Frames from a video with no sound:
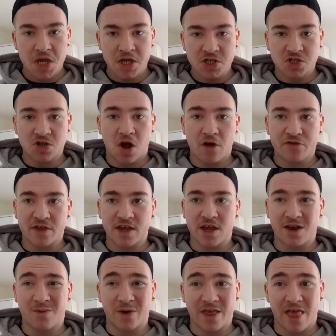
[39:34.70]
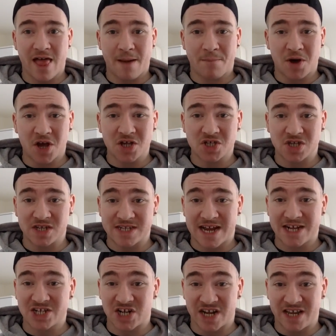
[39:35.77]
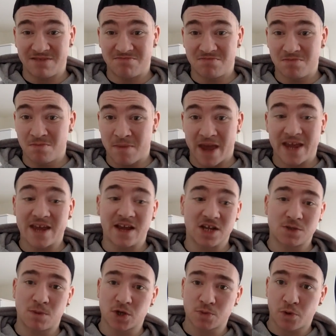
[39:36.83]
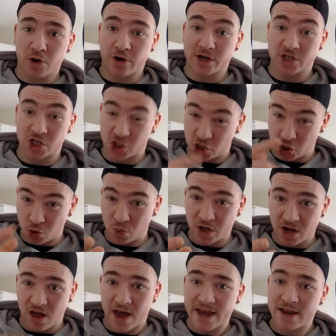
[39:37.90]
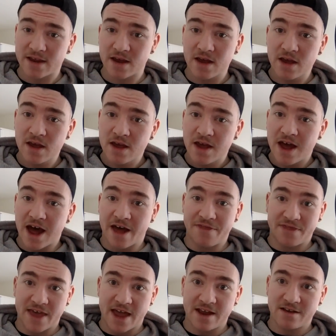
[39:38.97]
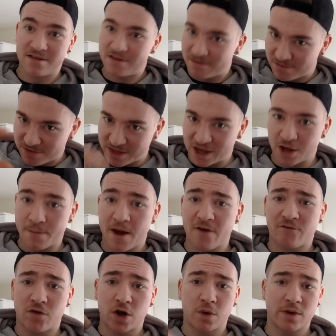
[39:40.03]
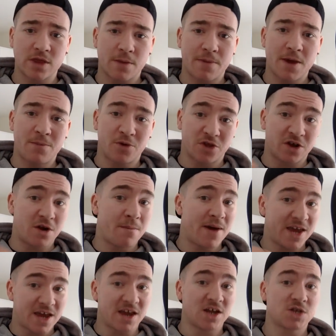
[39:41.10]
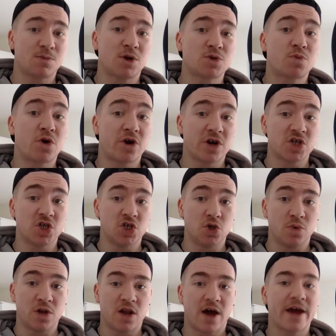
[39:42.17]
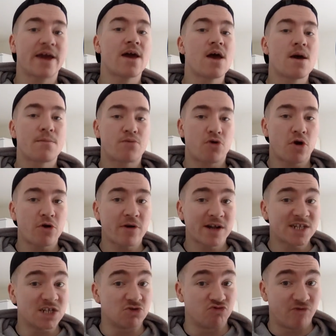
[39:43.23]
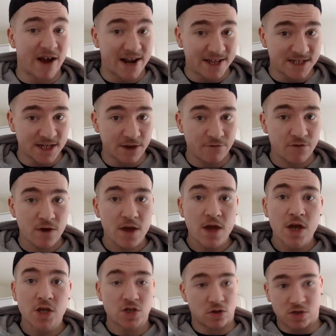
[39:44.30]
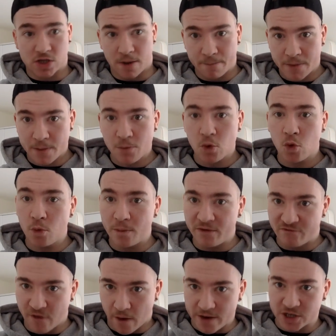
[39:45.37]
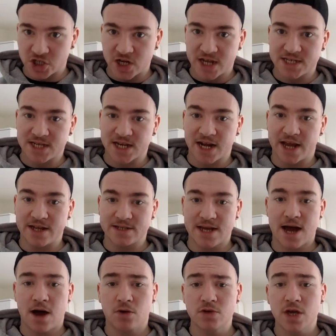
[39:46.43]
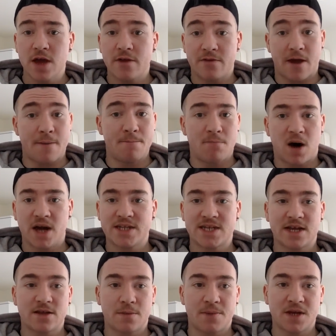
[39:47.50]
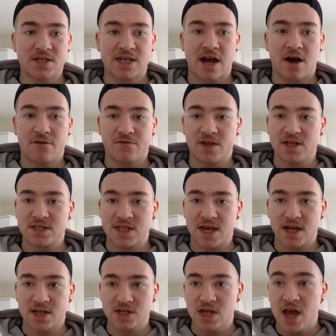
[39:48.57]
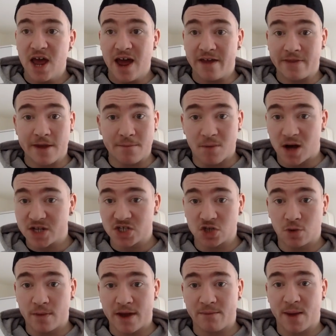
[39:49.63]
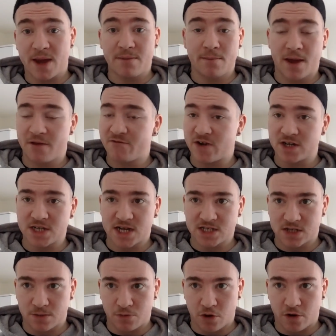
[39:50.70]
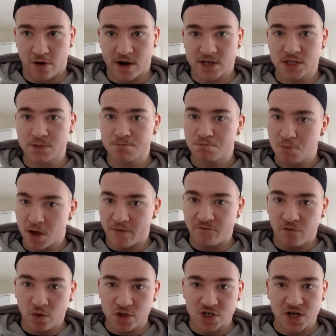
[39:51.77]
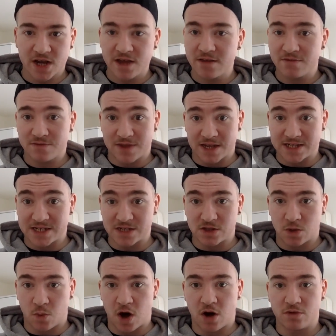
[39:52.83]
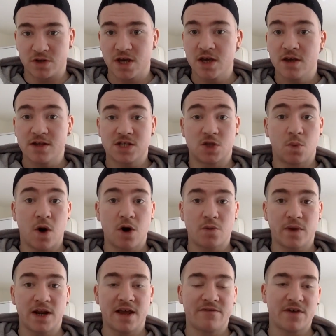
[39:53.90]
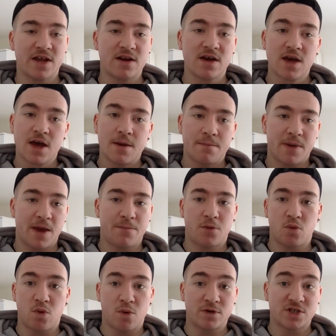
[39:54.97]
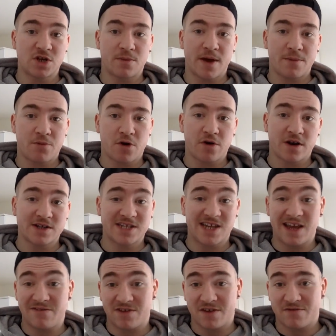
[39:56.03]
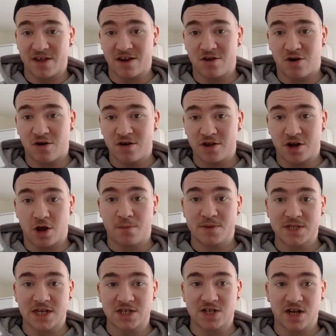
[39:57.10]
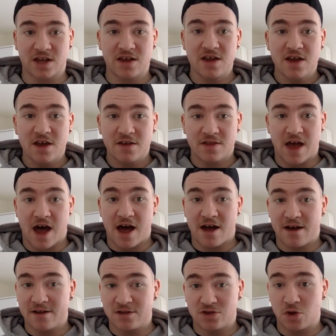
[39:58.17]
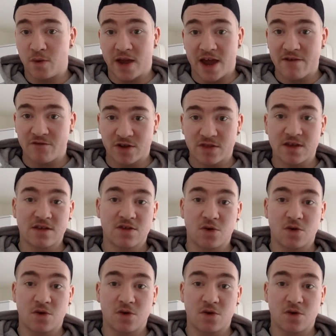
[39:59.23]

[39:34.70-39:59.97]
start thinking whether that person is actually making as much progress as you would like, and then think about following the people that are making as much progress as you would like. Progress is relative. So some people will be very genetically endowed. They might take the piss out of these things, and they might still make fantastic progress. Unfortunately, this is the world. It's the world we live in. People will still make progress even if they're not, potentially doing everything